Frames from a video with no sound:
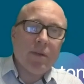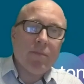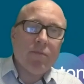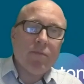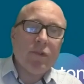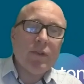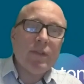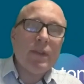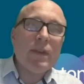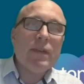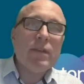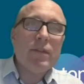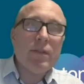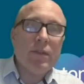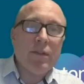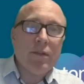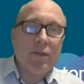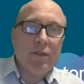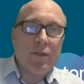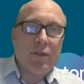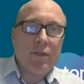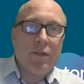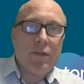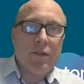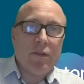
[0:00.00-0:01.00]

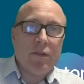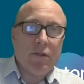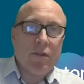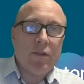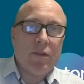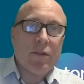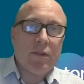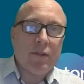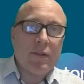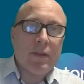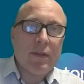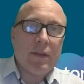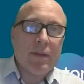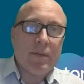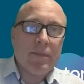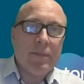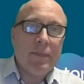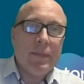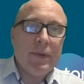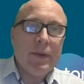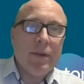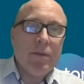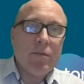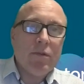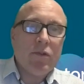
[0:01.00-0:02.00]
resistant to the toxin,
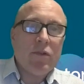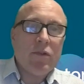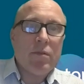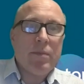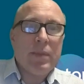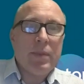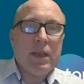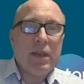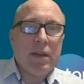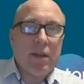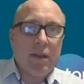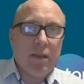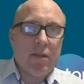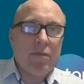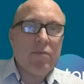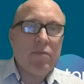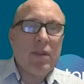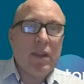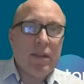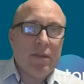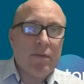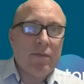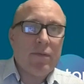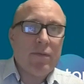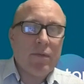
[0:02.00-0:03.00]
which can be another
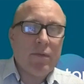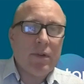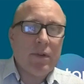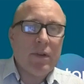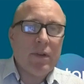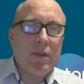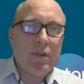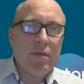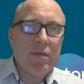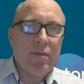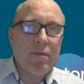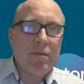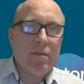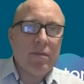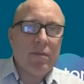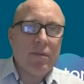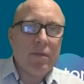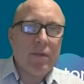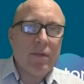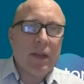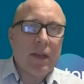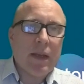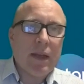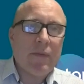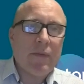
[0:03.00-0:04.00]
reason for it
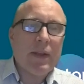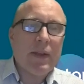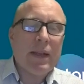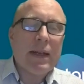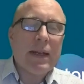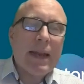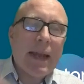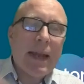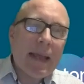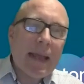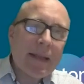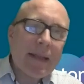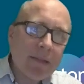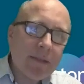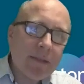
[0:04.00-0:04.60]
having less